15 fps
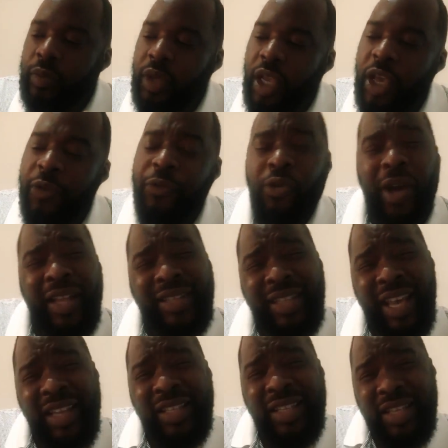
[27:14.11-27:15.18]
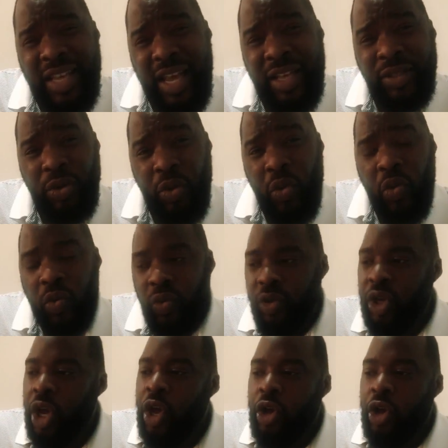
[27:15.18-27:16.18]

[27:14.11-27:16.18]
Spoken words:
If you are 30 years old,